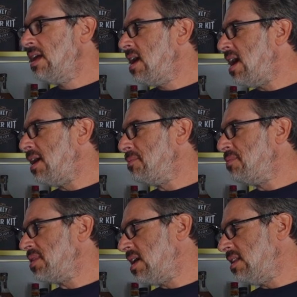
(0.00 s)

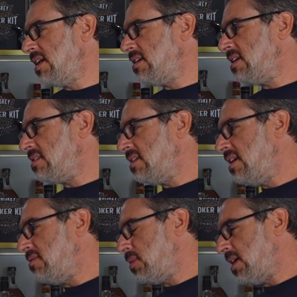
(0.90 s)
Hilarious
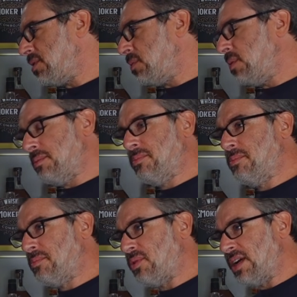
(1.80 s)
enough, we actually will
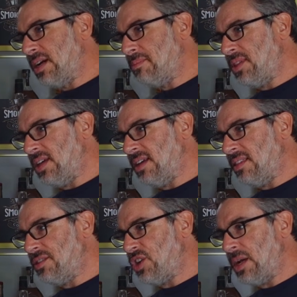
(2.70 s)
bring up
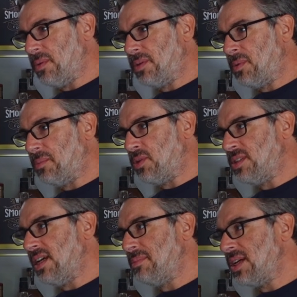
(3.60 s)
the J word one more
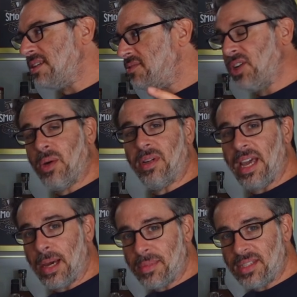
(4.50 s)
time, because if you go on
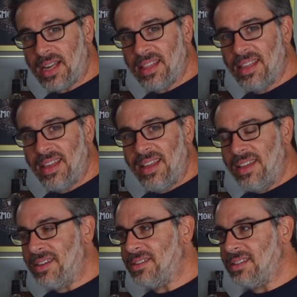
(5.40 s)
Amazon,
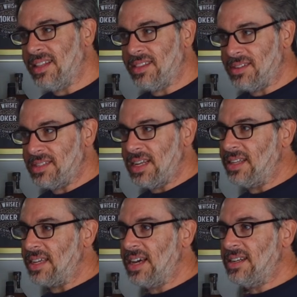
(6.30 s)
you'll see that they're
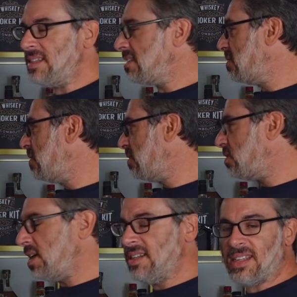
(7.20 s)
selling cuttings of
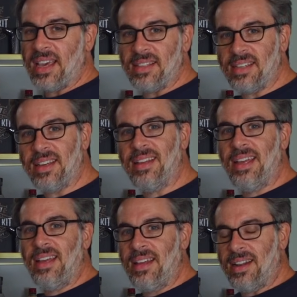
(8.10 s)
Tradescantia.
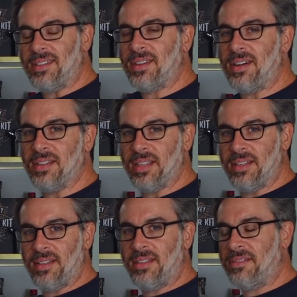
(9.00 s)
It's called
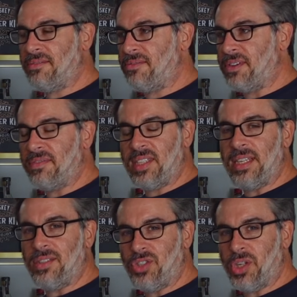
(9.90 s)

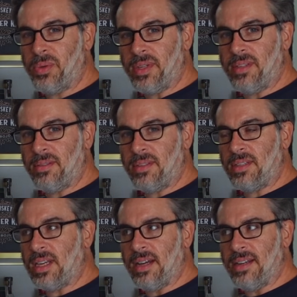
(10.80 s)
15 Jew
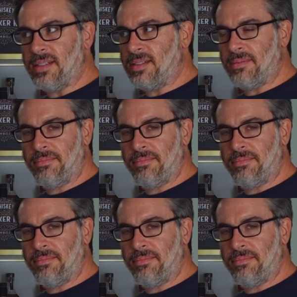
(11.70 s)
cuttings.